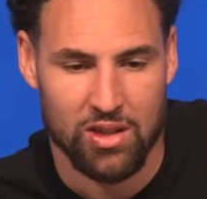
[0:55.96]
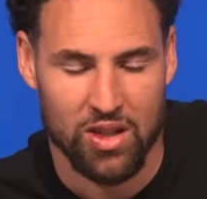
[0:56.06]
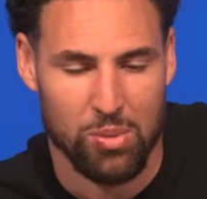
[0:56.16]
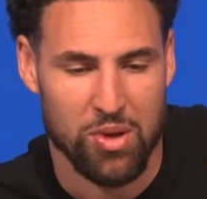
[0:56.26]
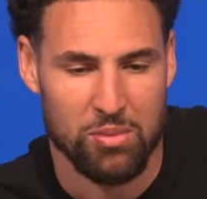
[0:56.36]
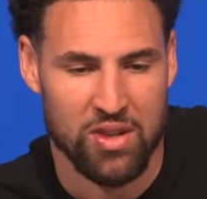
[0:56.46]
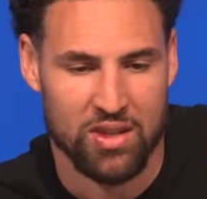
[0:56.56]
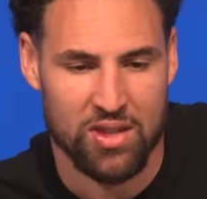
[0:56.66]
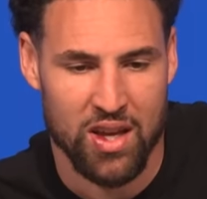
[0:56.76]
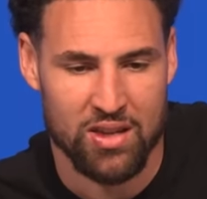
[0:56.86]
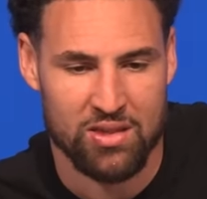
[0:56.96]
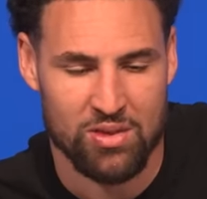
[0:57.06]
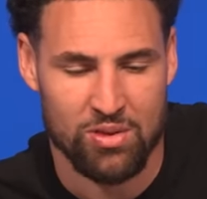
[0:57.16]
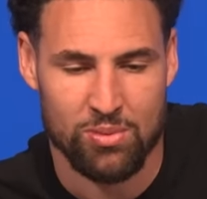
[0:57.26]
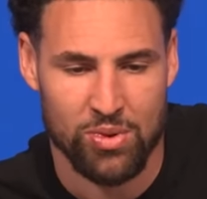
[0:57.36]
commitment it takes
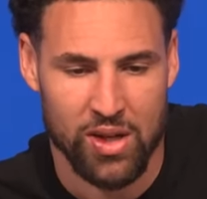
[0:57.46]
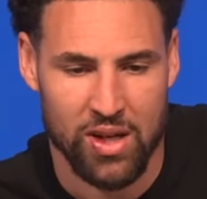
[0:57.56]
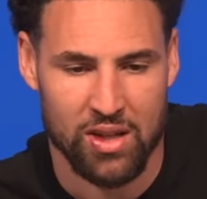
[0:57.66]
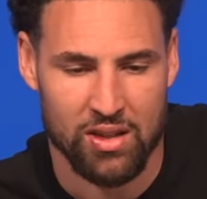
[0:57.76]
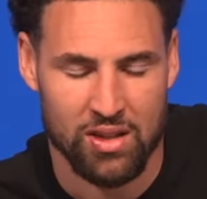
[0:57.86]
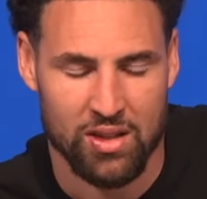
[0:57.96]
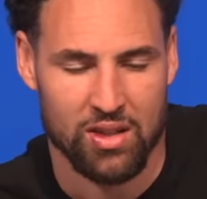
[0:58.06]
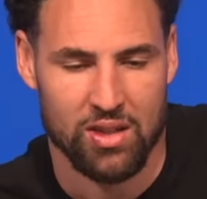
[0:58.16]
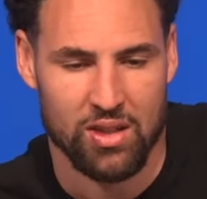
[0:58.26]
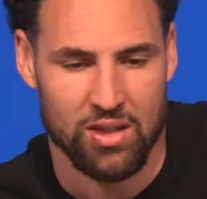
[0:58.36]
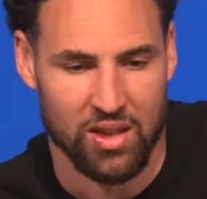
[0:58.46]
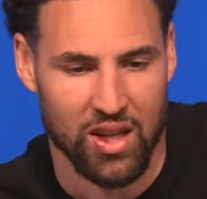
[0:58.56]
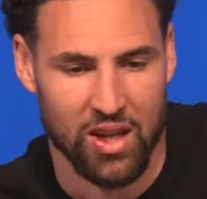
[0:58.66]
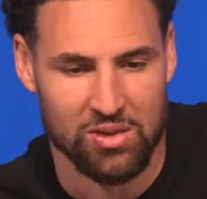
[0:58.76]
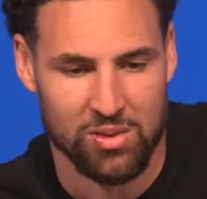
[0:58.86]
to play the
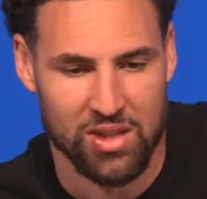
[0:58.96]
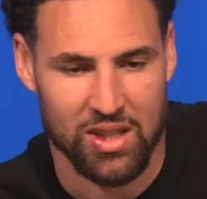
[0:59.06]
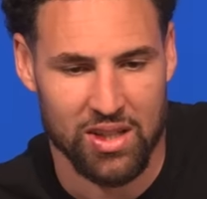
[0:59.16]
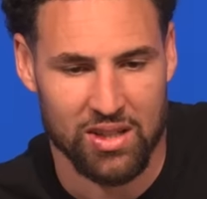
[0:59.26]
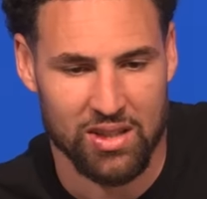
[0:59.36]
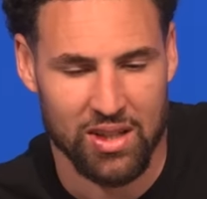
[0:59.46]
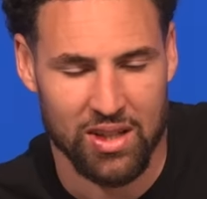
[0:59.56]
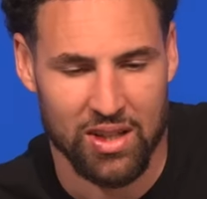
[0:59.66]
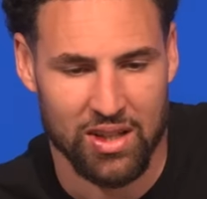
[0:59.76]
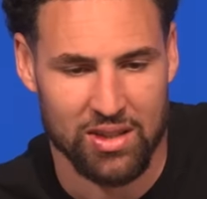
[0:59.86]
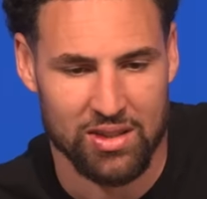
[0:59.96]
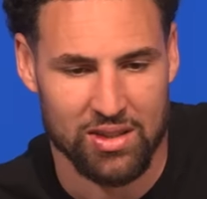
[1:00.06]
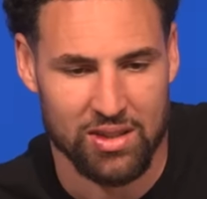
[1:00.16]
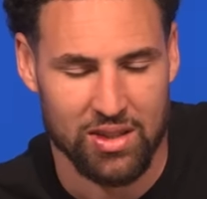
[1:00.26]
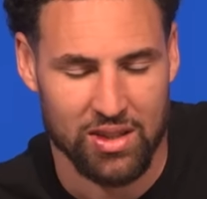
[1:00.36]
games we did and
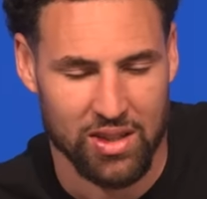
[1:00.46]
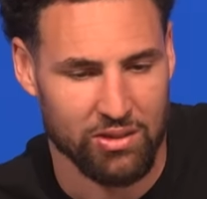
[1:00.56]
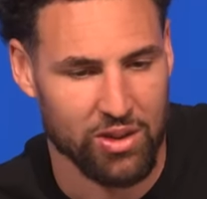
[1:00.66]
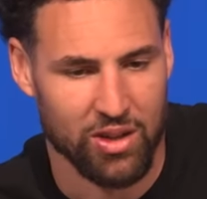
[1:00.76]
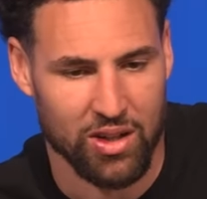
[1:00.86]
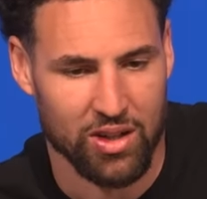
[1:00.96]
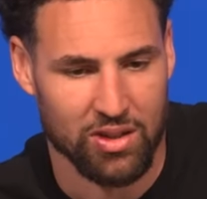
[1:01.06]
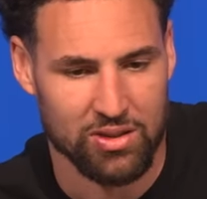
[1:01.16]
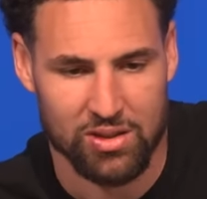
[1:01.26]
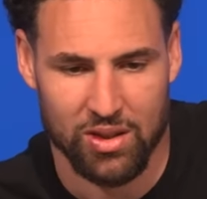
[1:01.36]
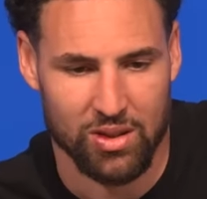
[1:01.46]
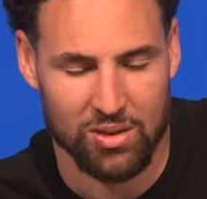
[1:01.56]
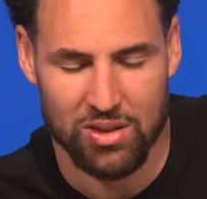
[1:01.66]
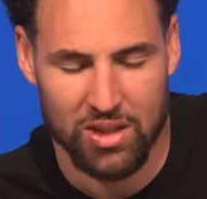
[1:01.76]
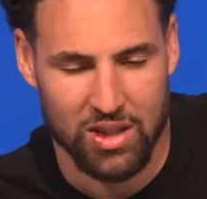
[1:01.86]
give it our all.
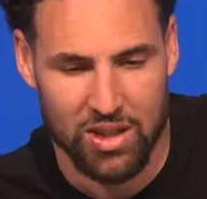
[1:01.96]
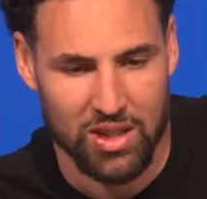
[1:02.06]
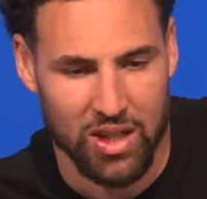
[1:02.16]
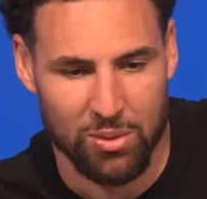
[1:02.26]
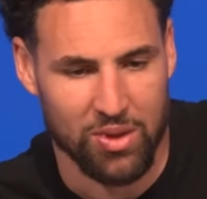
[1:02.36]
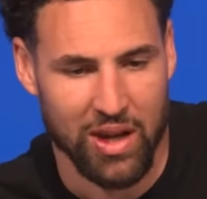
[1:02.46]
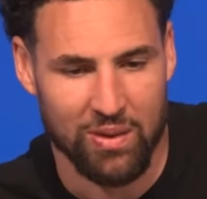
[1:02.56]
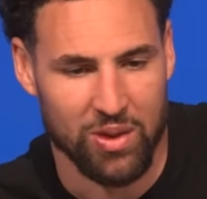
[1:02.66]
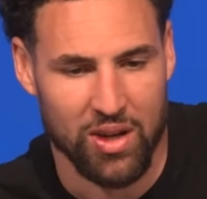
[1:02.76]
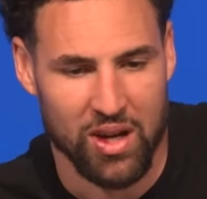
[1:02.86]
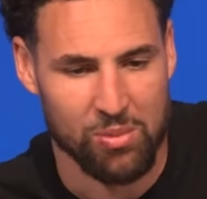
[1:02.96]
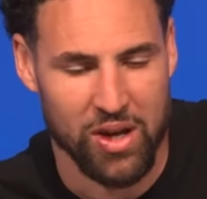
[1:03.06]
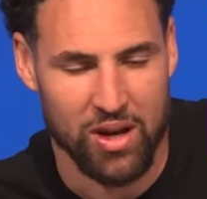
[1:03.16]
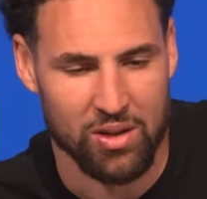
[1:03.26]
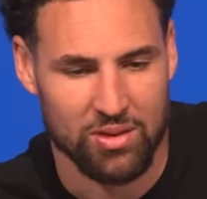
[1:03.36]
So I really haven't thought
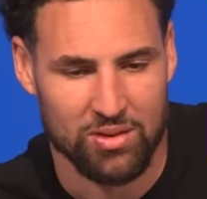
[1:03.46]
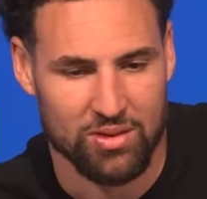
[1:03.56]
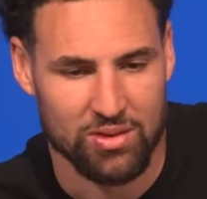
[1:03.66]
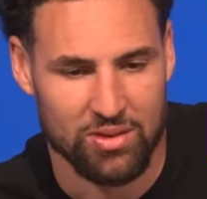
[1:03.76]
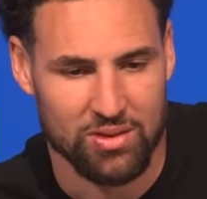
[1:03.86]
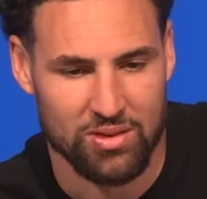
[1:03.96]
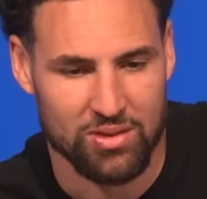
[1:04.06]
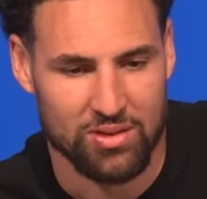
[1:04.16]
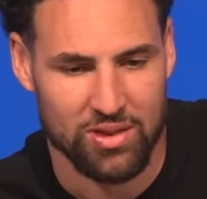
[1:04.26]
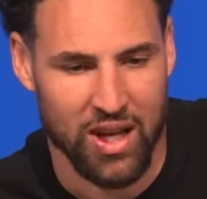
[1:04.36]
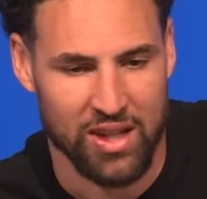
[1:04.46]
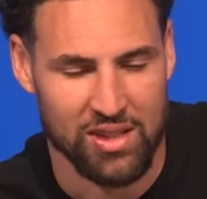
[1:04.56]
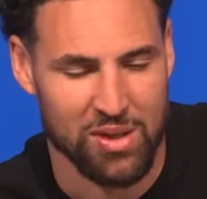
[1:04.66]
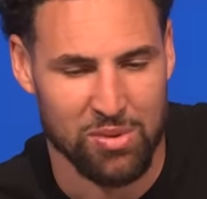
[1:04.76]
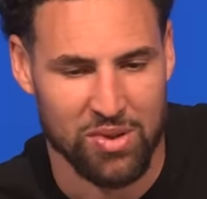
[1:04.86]
about that
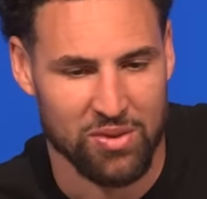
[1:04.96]
deep in